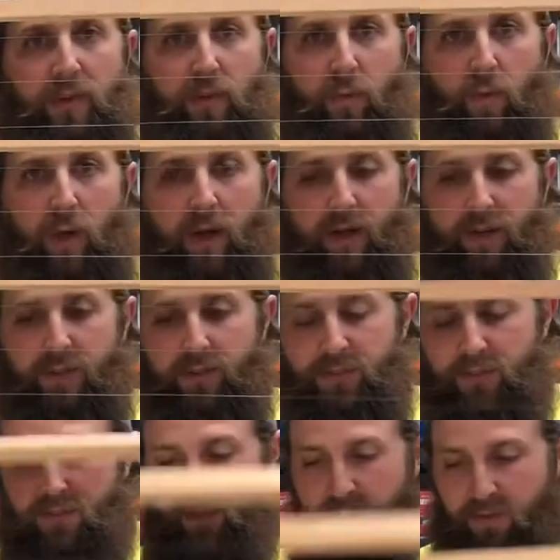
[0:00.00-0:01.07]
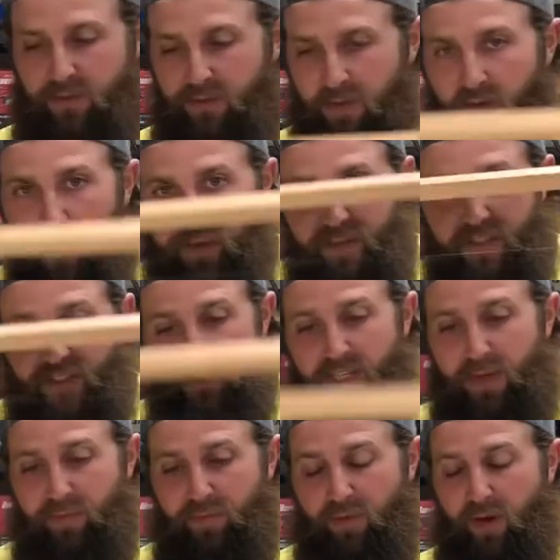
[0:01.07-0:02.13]
wires on these deep
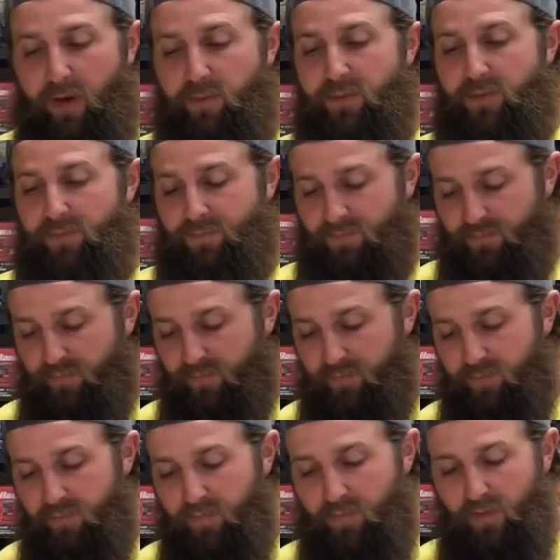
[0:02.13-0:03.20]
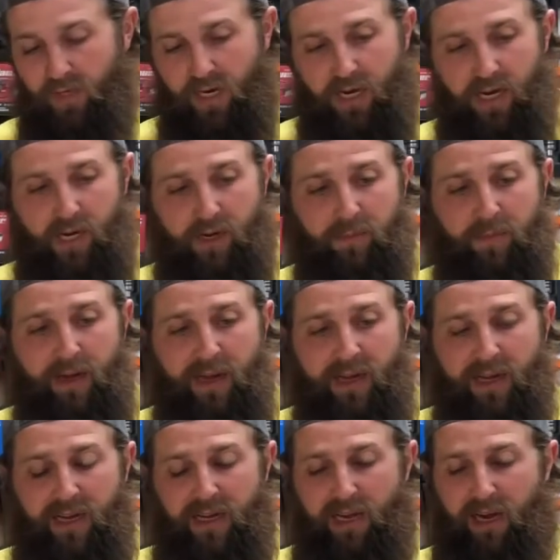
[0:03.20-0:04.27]
frames.
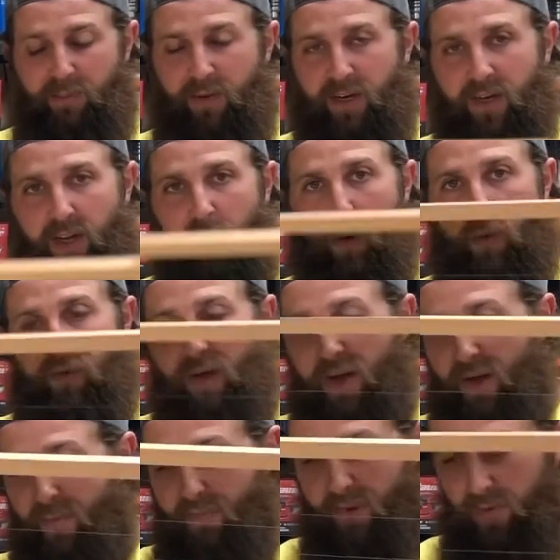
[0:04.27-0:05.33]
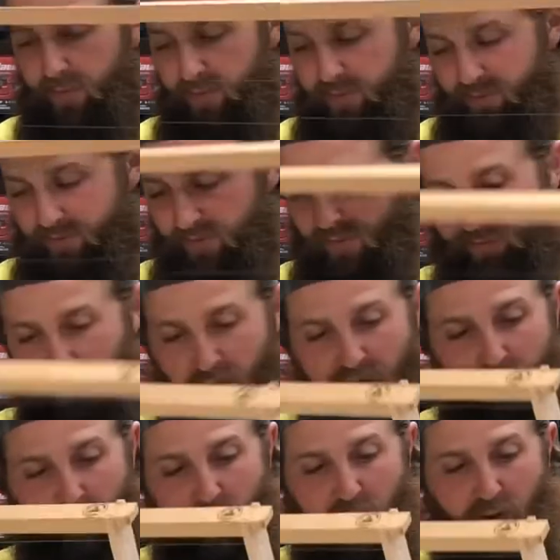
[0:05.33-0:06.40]
I'm not going to go over how to build the frame
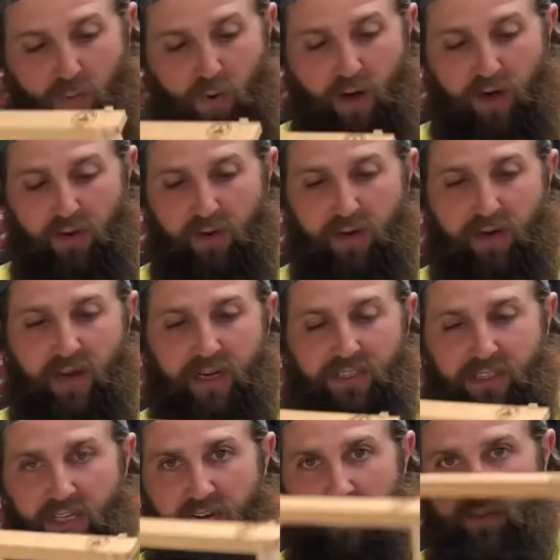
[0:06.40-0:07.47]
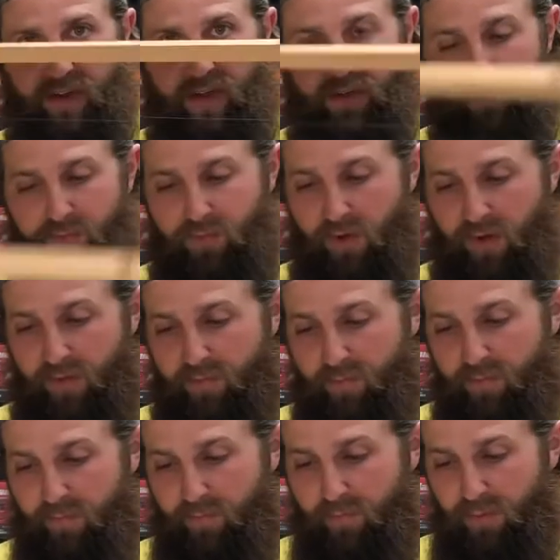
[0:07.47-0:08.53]
or how to wire it. I actually have another frame
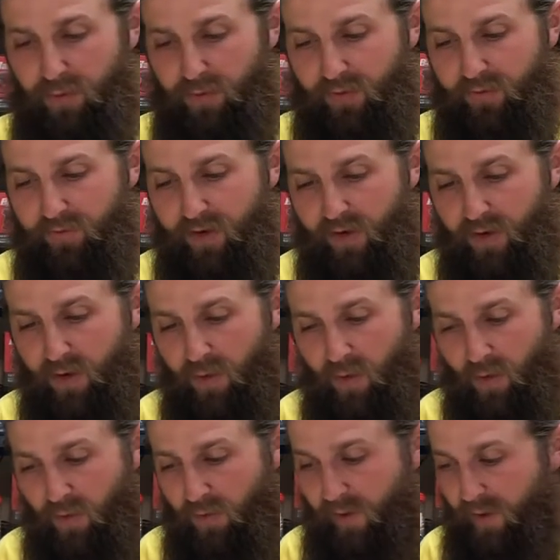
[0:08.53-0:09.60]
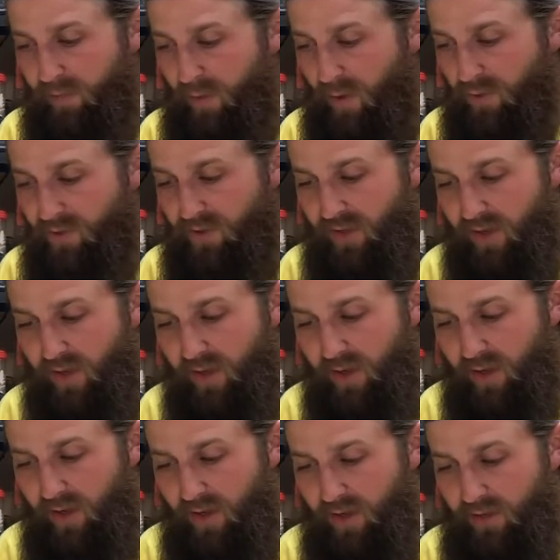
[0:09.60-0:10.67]
building video already posted.
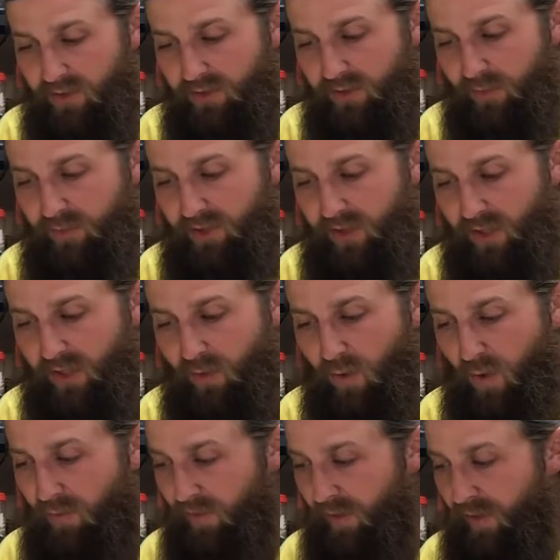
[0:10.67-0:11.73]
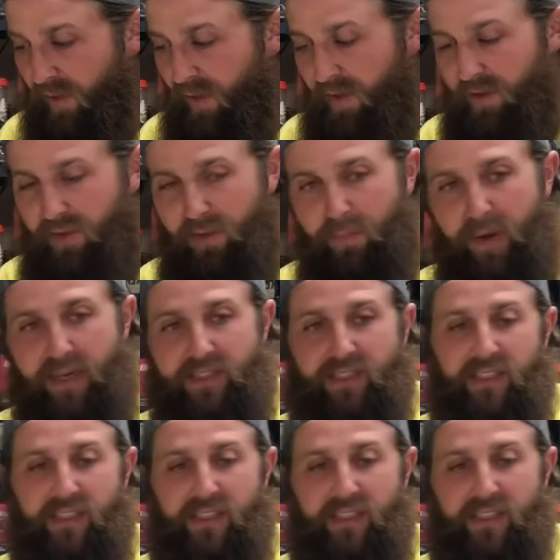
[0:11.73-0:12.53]
So I'm just going to go over the basic